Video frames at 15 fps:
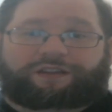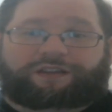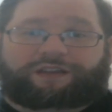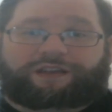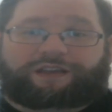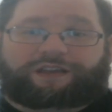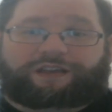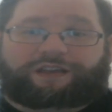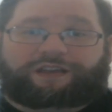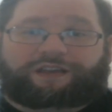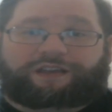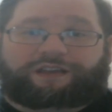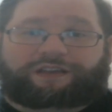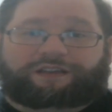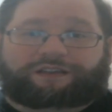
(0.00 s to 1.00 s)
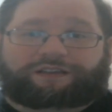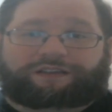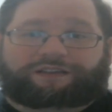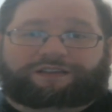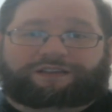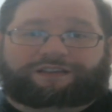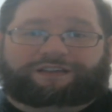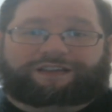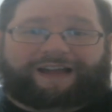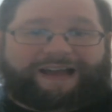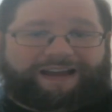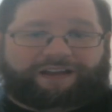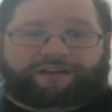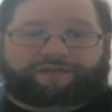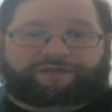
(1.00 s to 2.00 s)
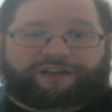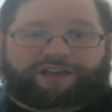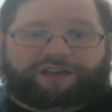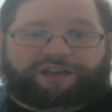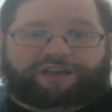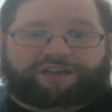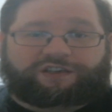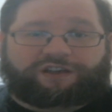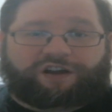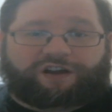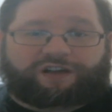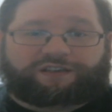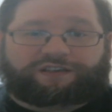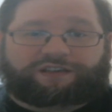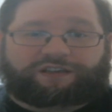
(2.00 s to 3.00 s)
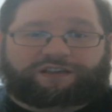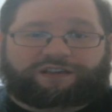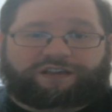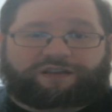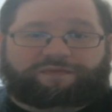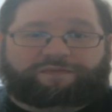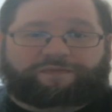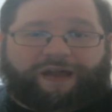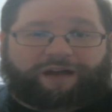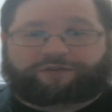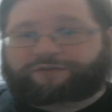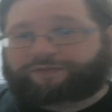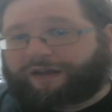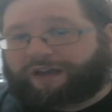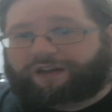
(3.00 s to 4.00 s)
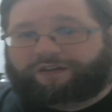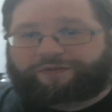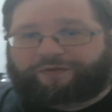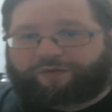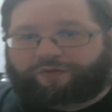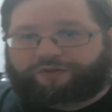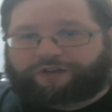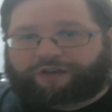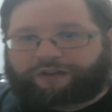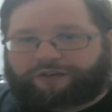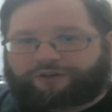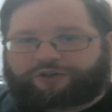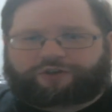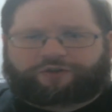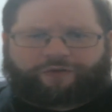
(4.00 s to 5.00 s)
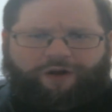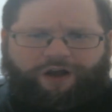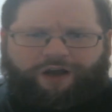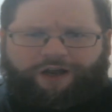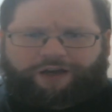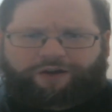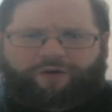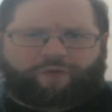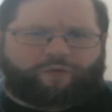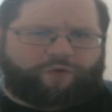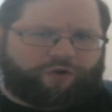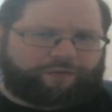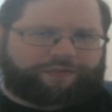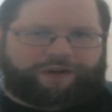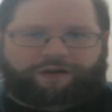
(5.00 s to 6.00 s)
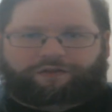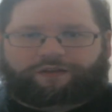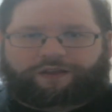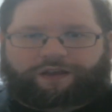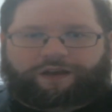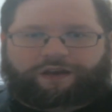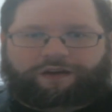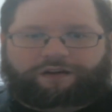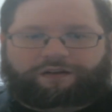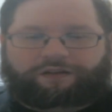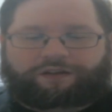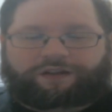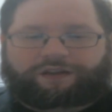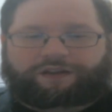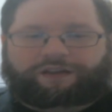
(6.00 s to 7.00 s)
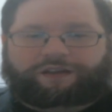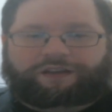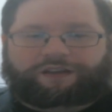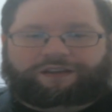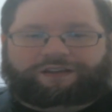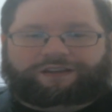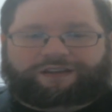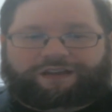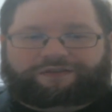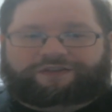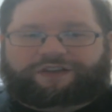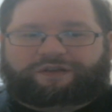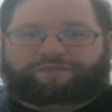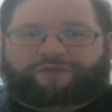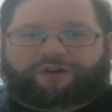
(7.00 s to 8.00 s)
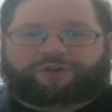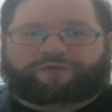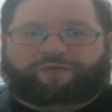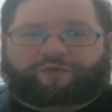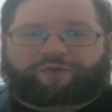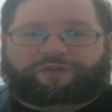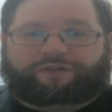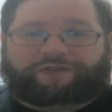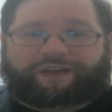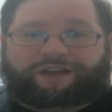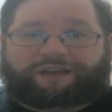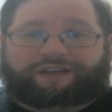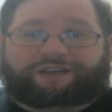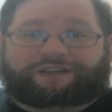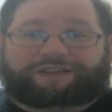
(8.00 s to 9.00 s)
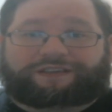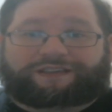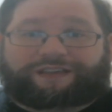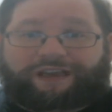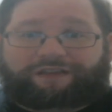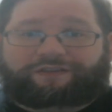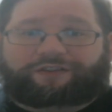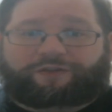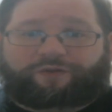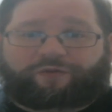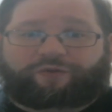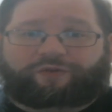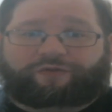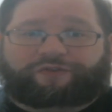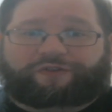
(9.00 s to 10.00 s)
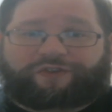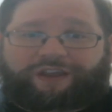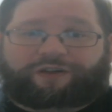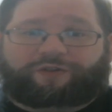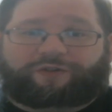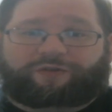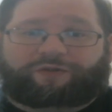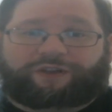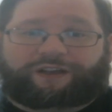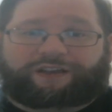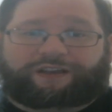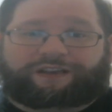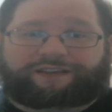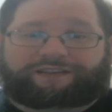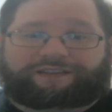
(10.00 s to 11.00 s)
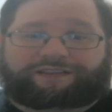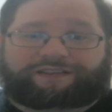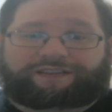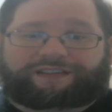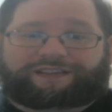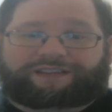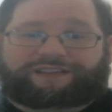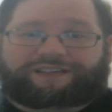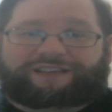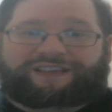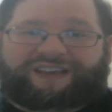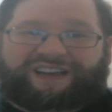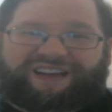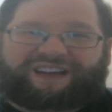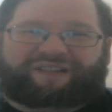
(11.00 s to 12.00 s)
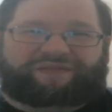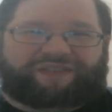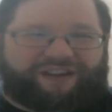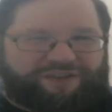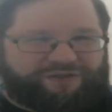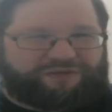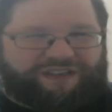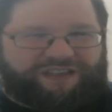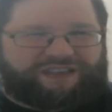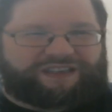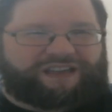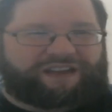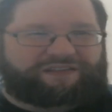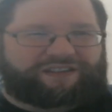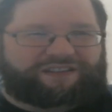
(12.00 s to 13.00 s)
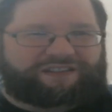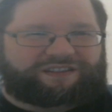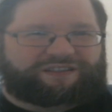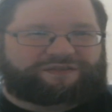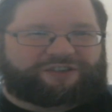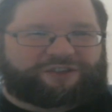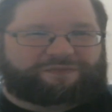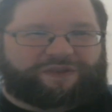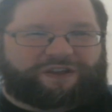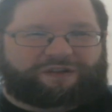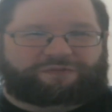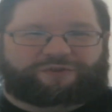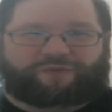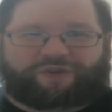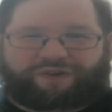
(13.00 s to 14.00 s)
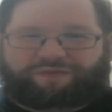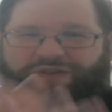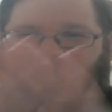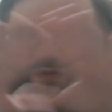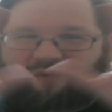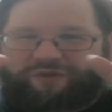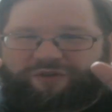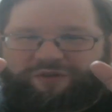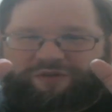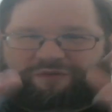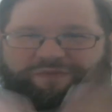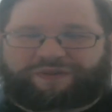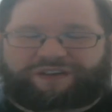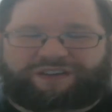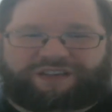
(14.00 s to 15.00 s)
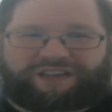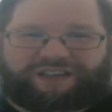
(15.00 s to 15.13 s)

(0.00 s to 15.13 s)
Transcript: The lack of needing to constantly bounce back and forth to this shrine to warp here and there gives it much more of a saving the world feel. Like, yeah, eventually 7 just becomes one big world, but